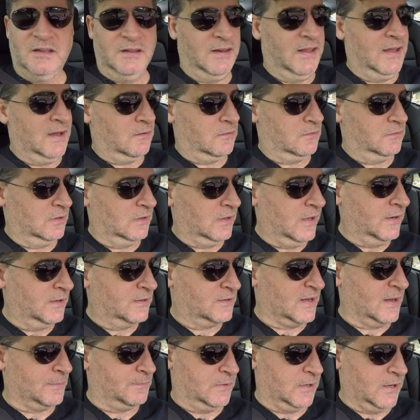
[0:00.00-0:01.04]
Now, on the
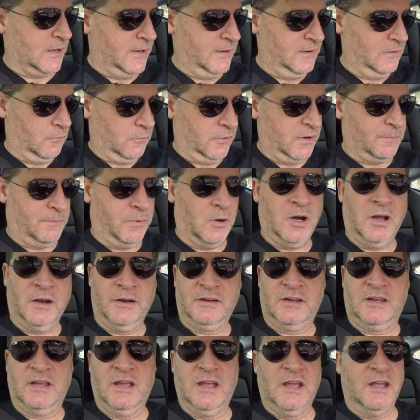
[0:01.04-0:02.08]
latest update,
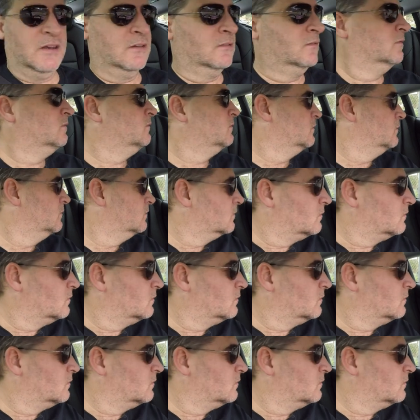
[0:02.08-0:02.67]
autopilot can